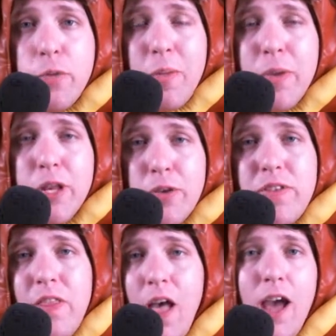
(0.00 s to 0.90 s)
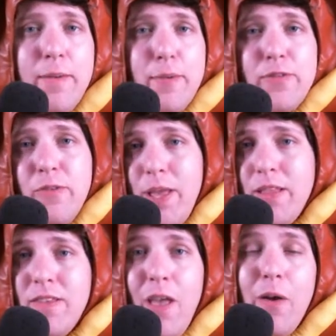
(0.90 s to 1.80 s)
woman who's in the honeymoon suite.
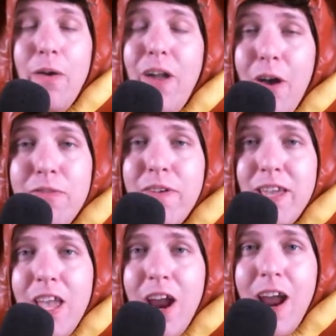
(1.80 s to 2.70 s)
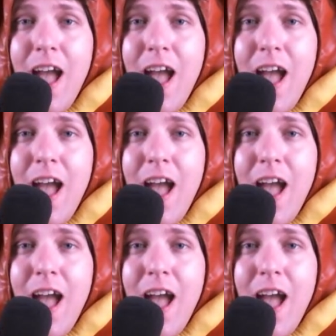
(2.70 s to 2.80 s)
So go figure.